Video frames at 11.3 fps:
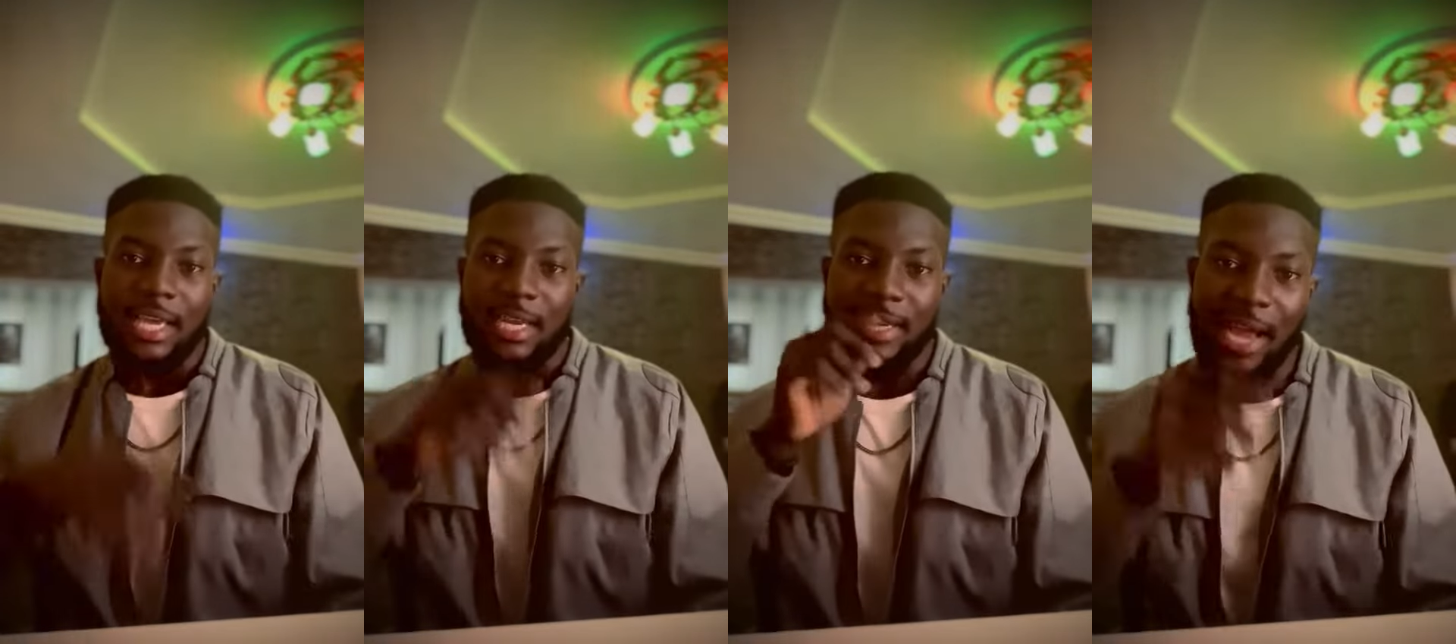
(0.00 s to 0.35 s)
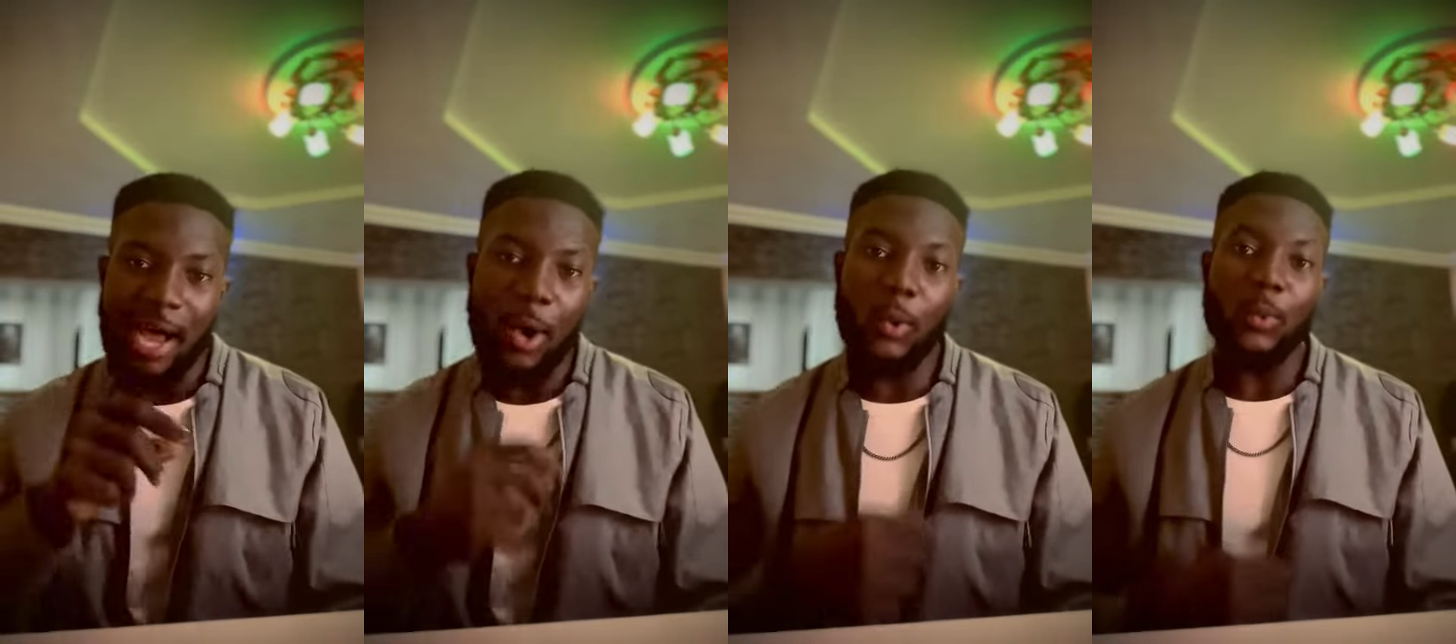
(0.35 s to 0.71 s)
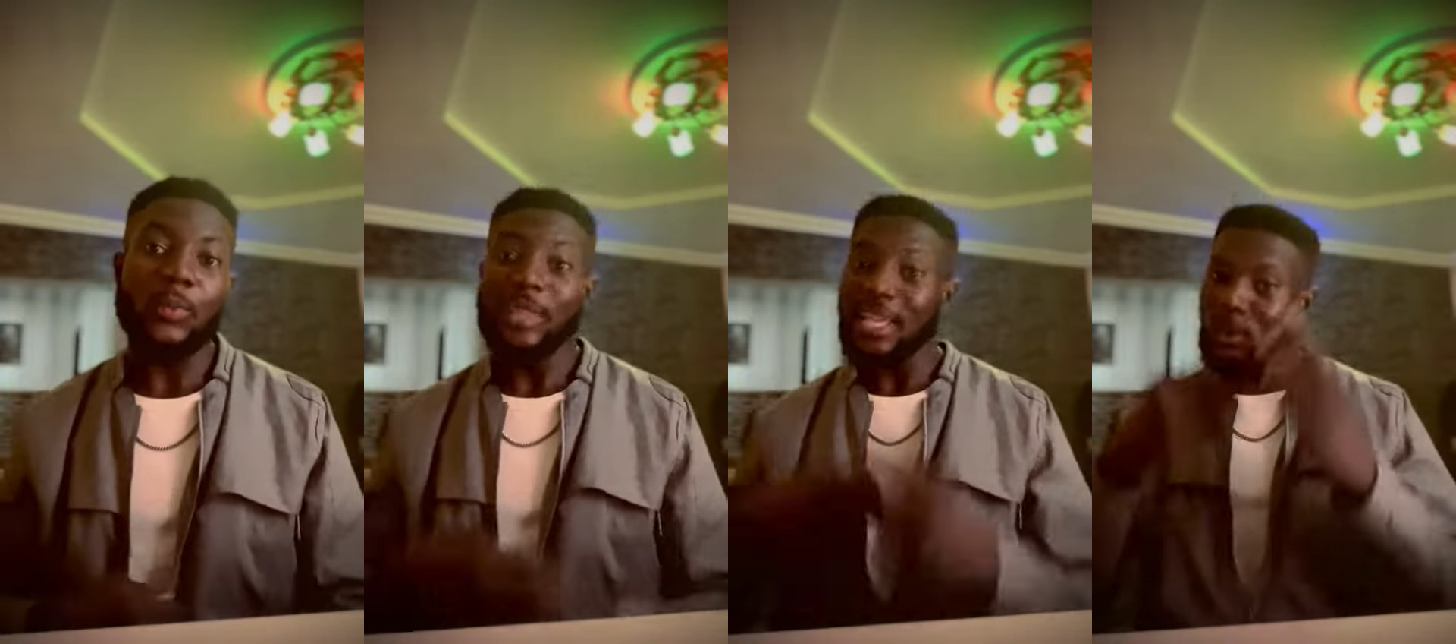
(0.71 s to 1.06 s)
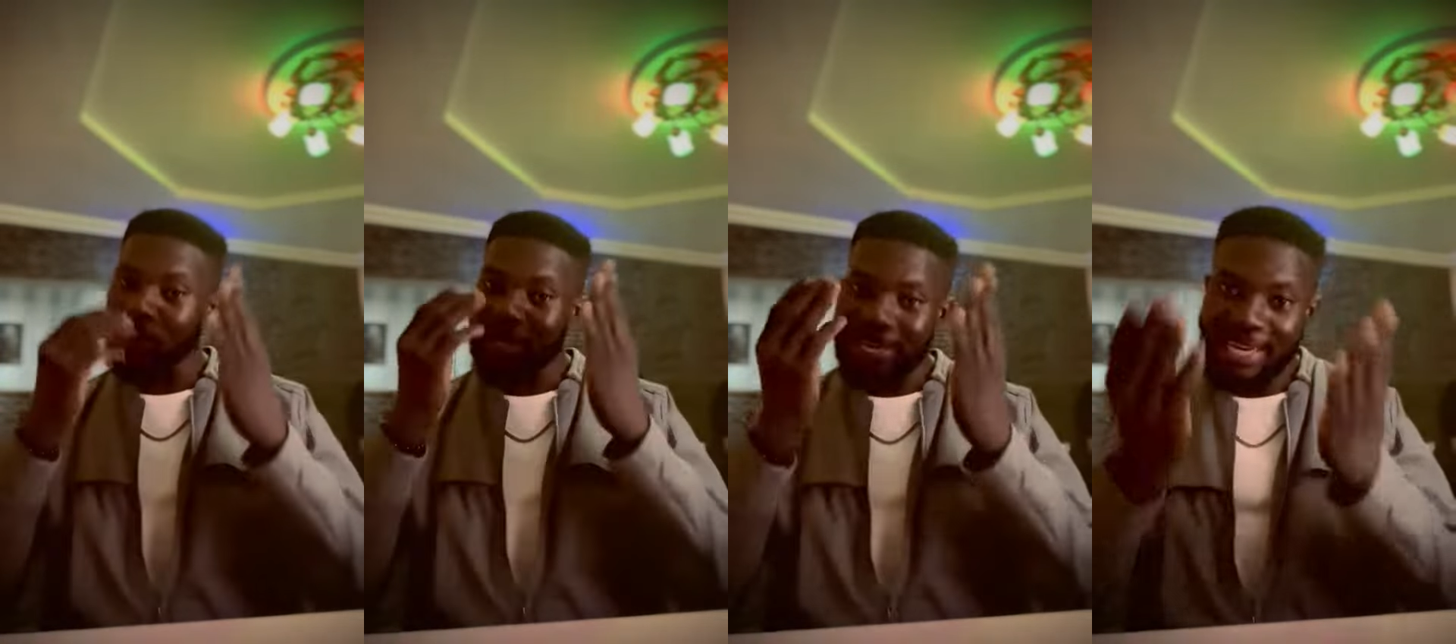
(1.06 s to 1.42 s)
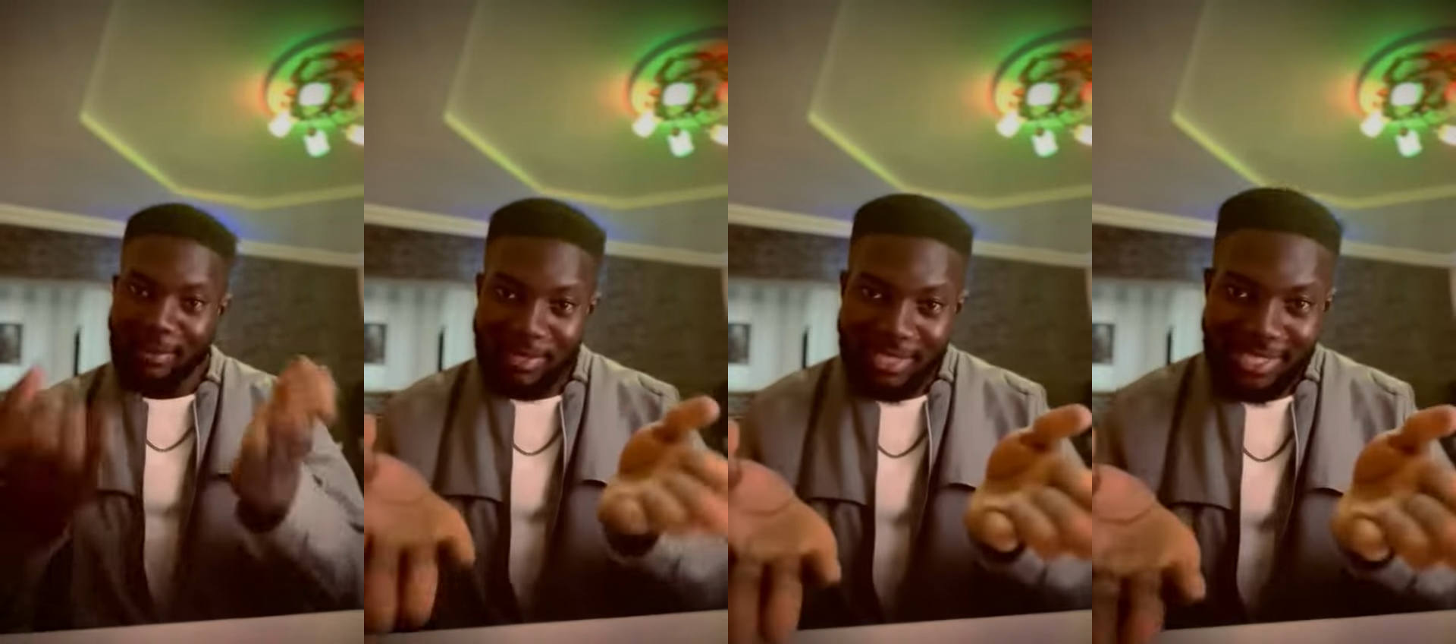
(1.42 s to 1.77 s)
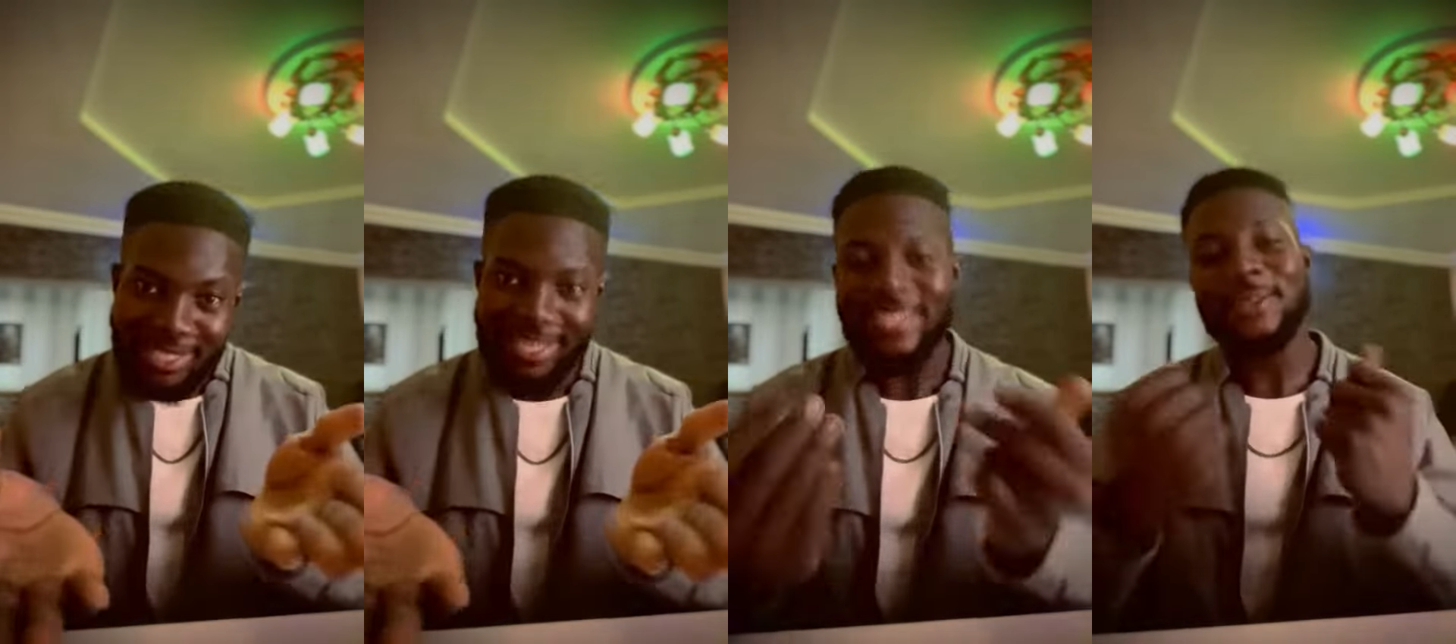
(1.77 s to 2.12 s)
Now, that's where
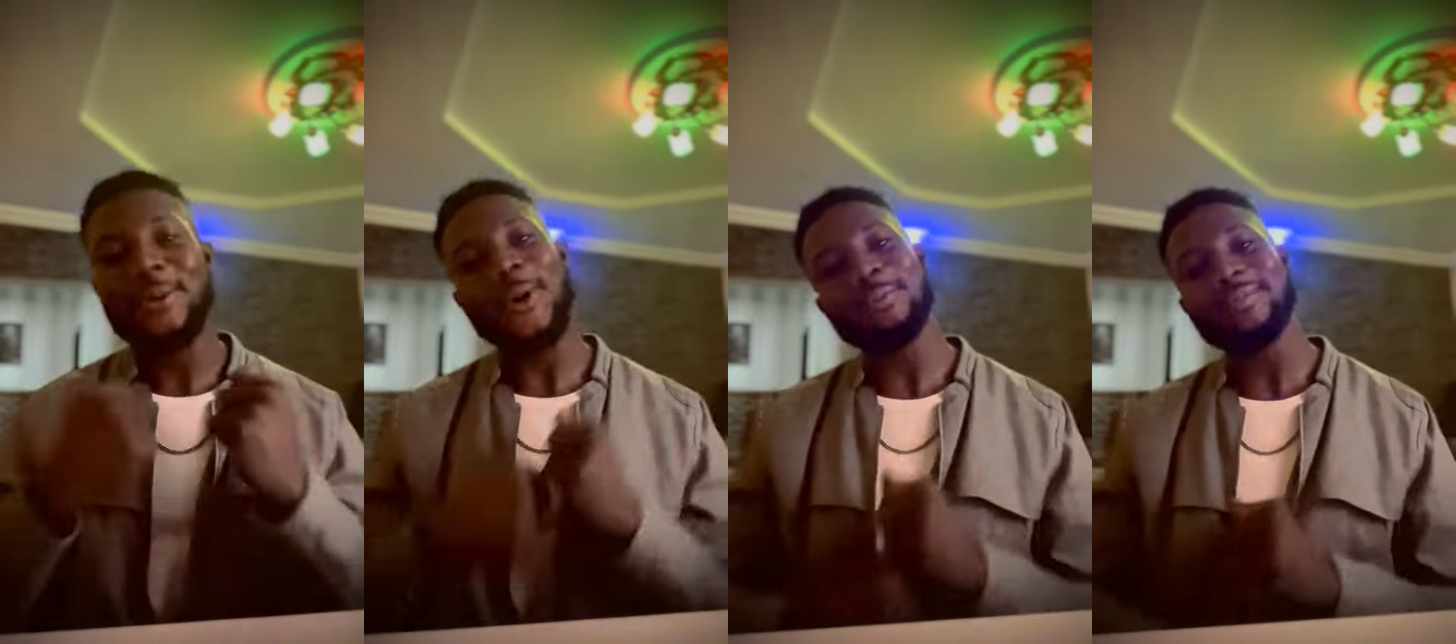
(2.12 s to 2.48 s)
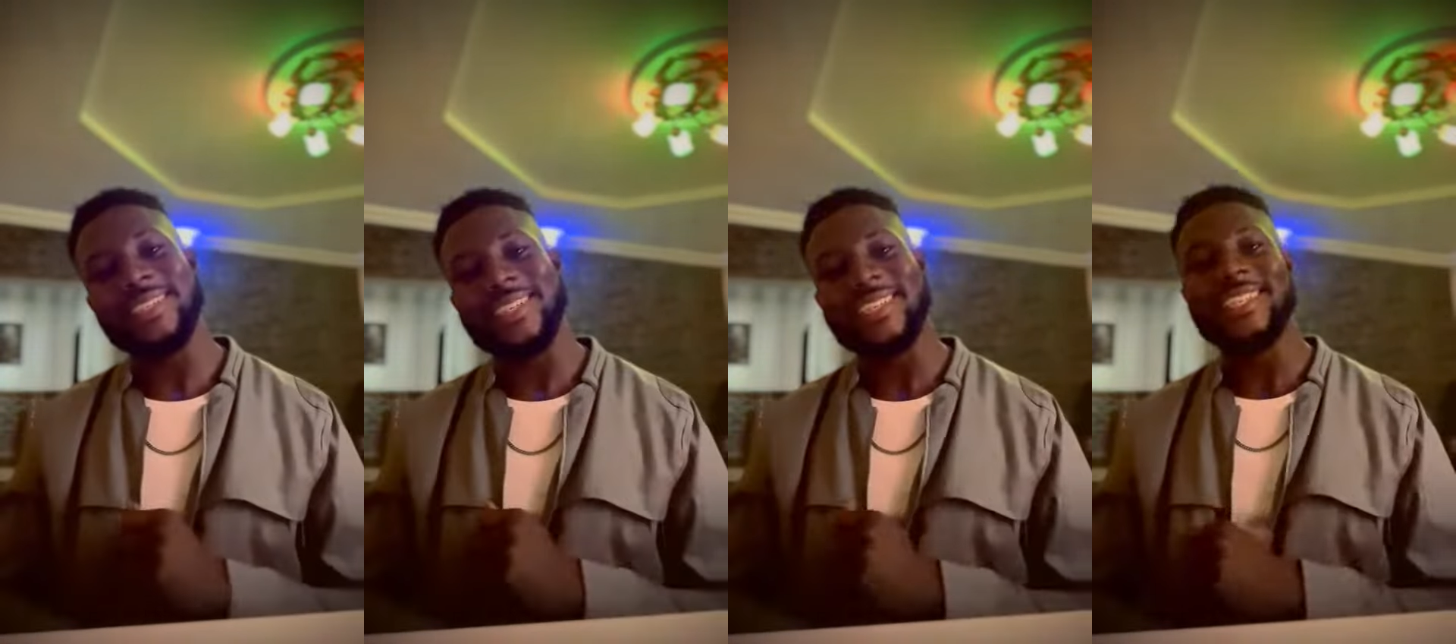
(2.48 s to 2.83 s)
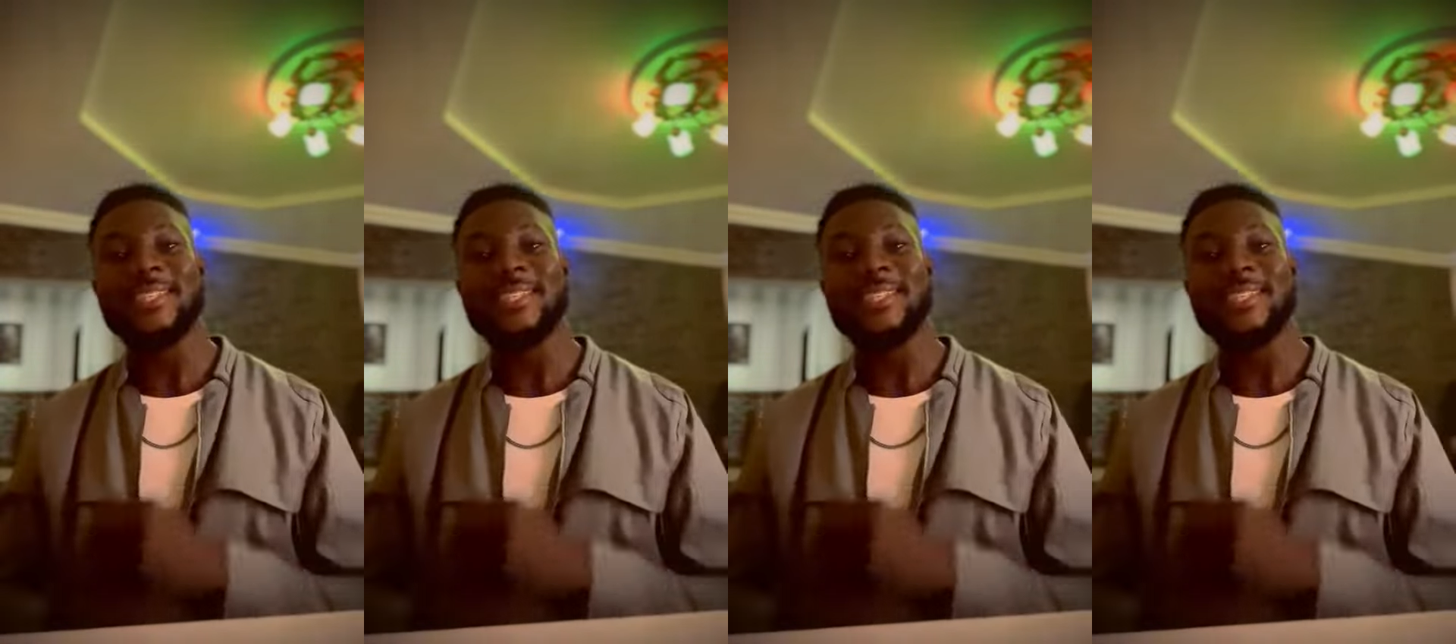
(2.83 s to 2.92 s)
MTN comes in